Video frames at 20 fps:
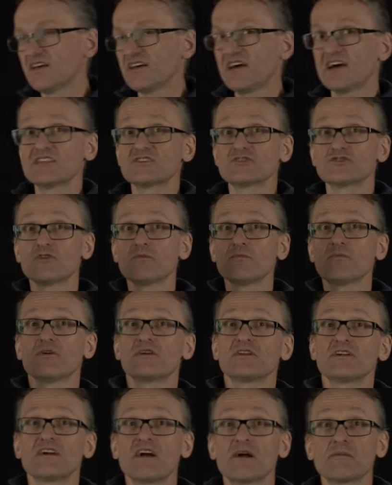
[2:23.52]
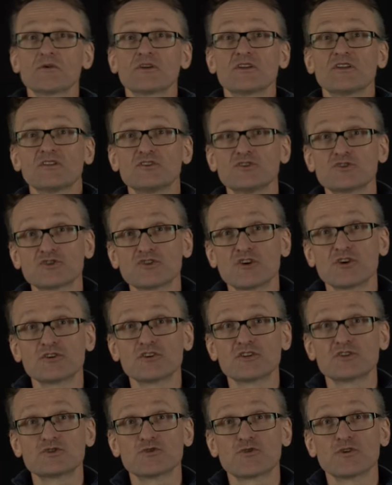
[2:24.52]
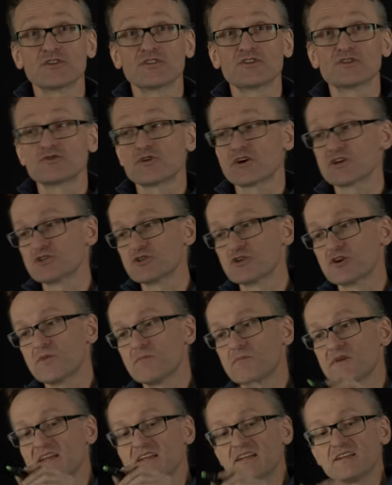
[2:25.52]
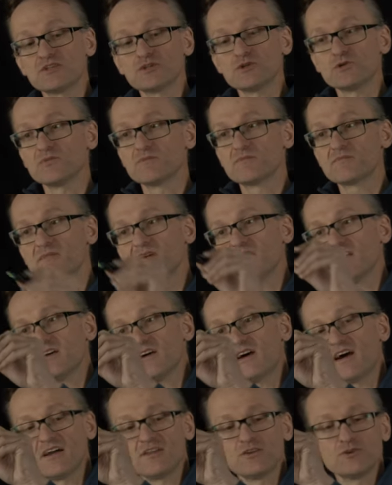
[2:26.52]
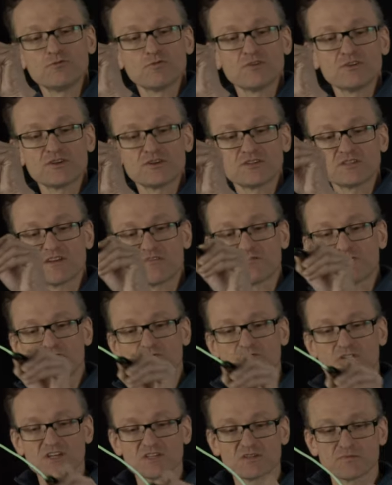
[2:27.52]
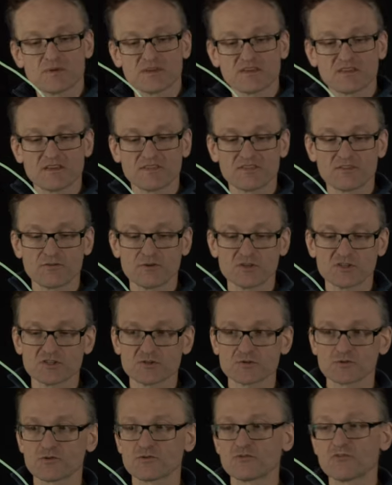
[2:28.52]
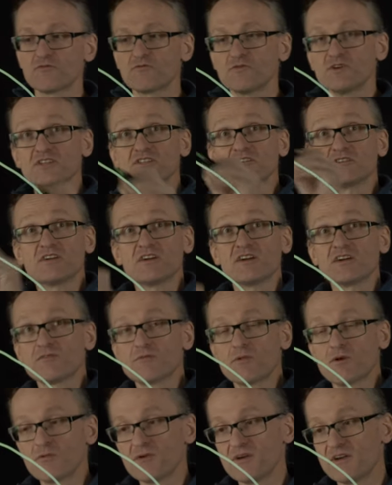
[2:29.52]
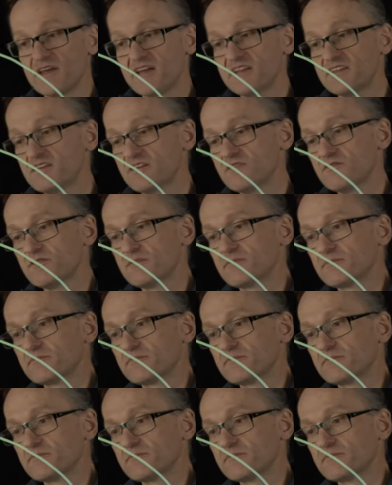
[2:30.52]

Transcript: at some point here, I'm going to just start destroying the structure completely too. And you will just have to trust me that there is some sort of region here where we're native.